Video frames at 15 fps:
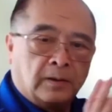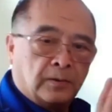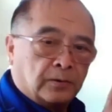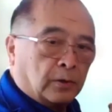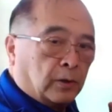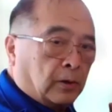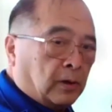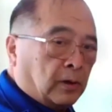
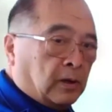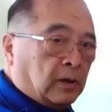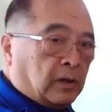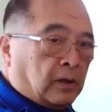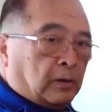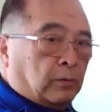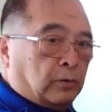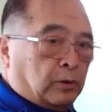So that
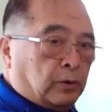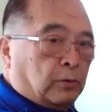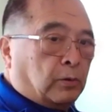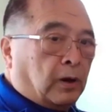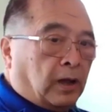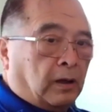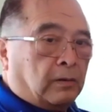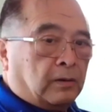you are
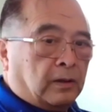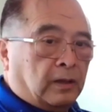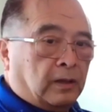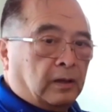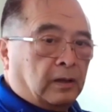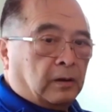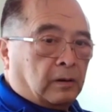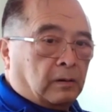out
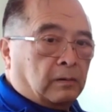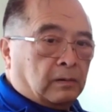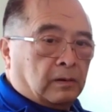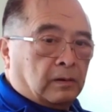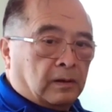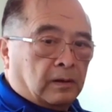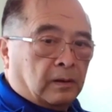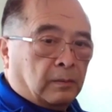here,
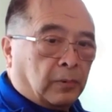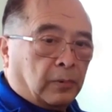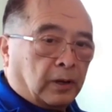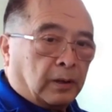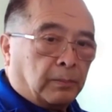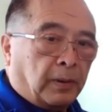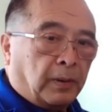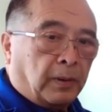bring it
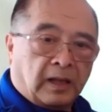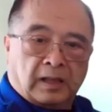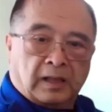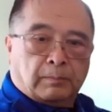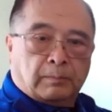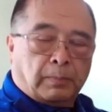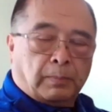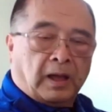back,
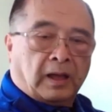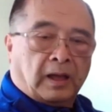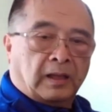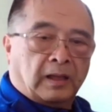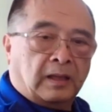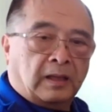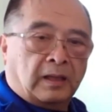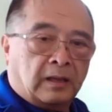back
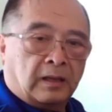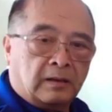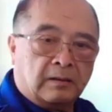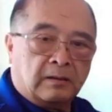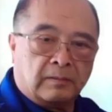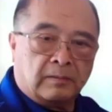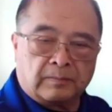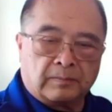in,
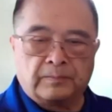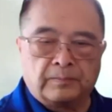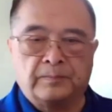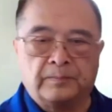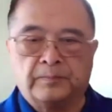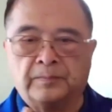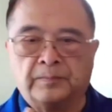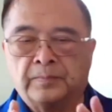
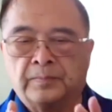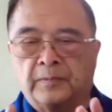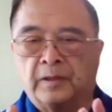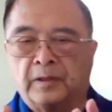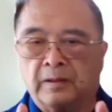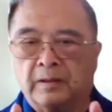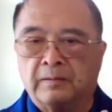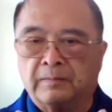
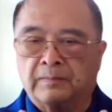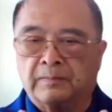okay?